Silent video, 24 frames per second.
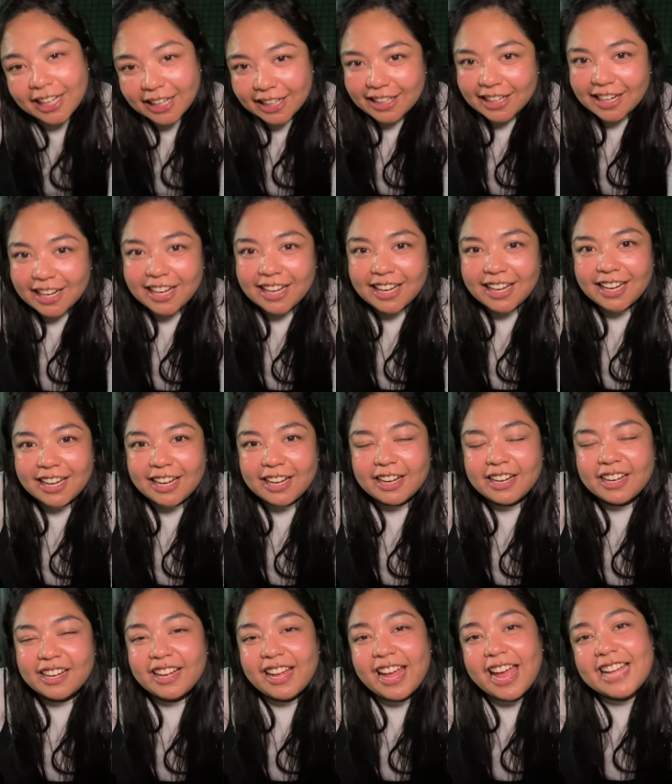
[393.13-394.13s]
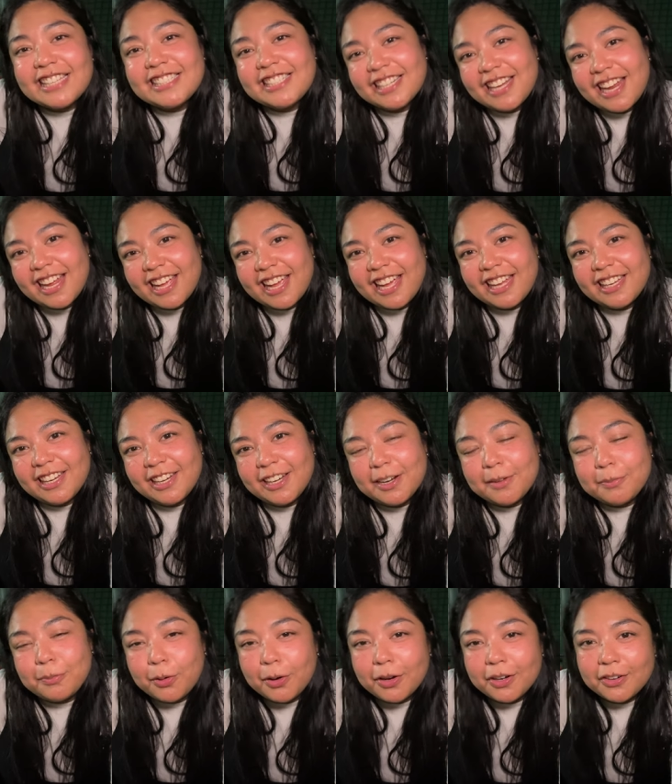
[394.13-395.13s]
Now, Eds and I ended
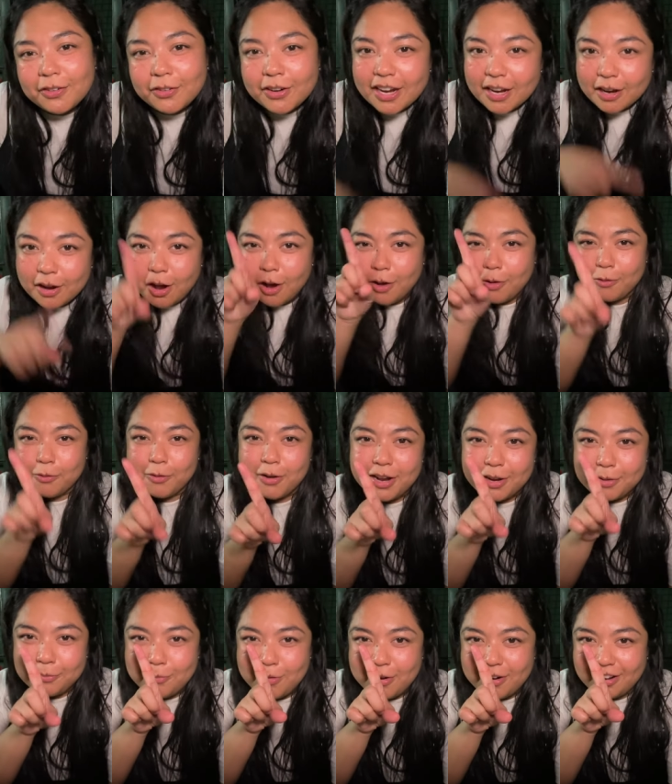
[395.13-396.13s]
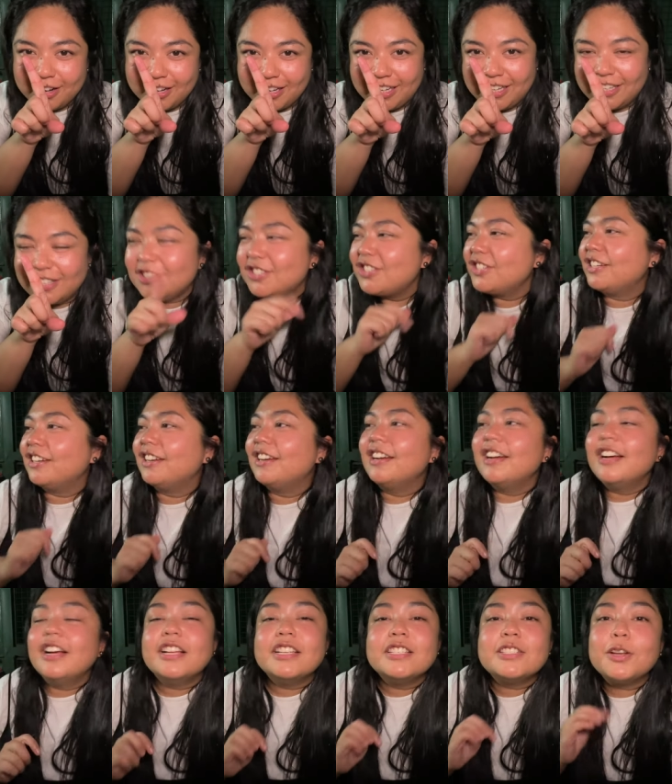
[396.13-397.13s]
up ordering one more each.
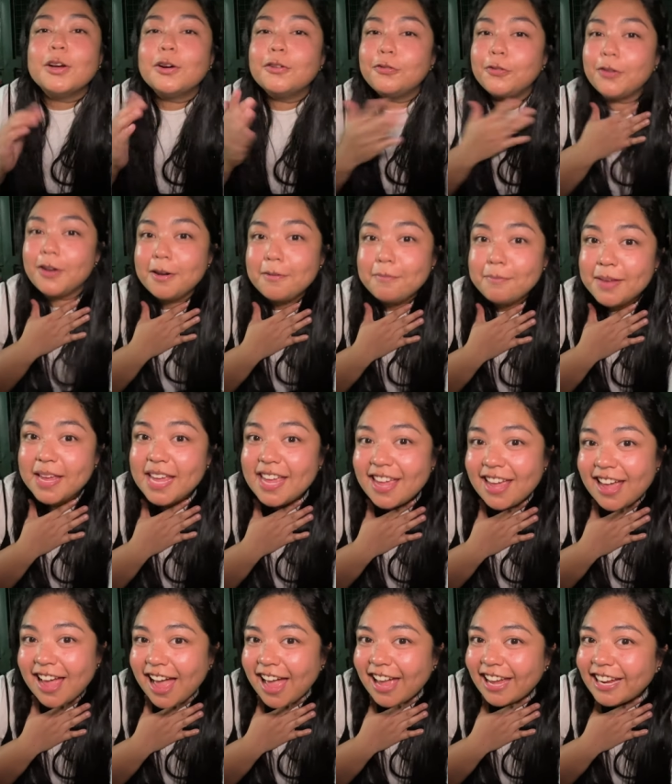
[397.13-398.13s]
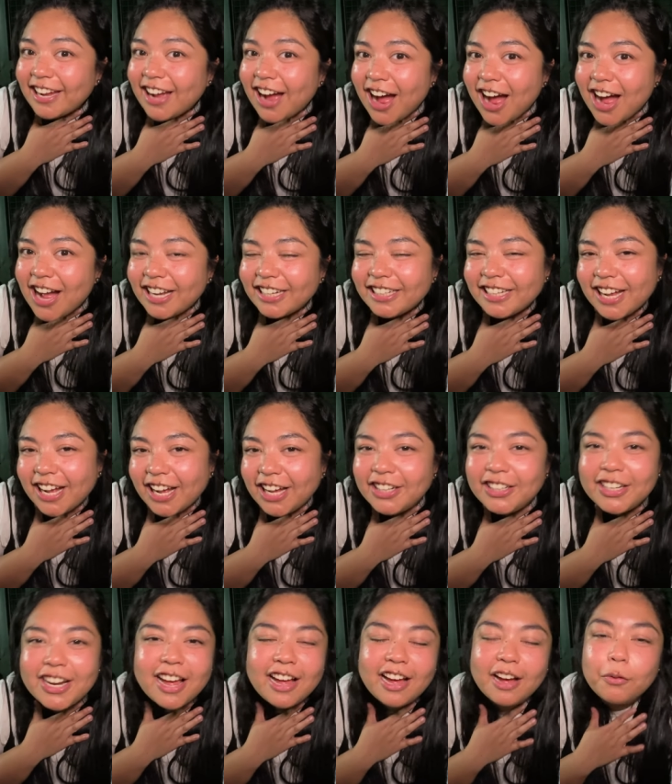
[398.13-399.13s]
So for me, I got a
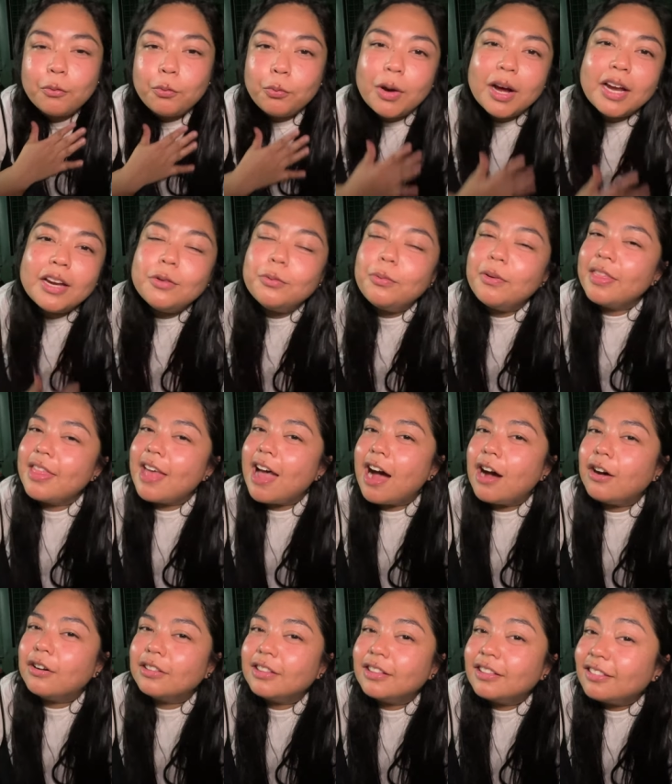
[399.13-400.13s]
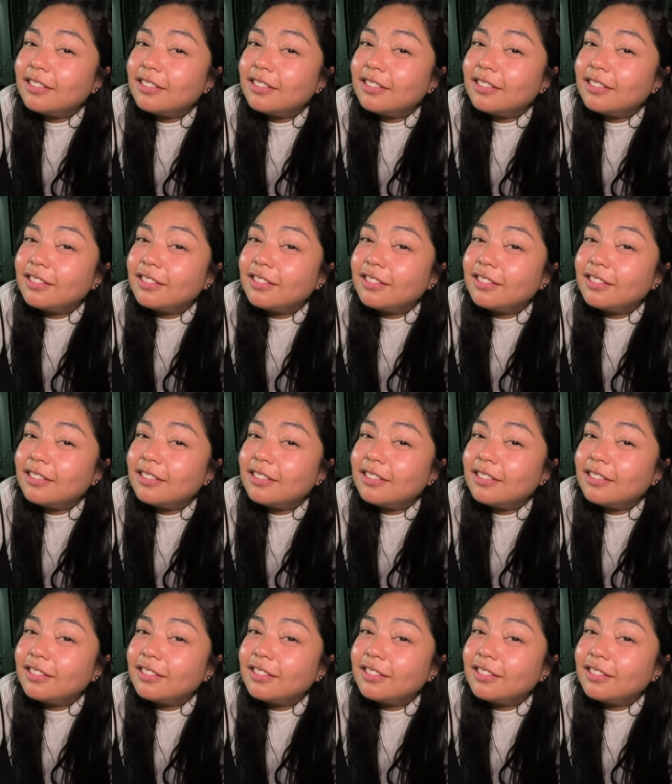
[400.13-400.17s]
one without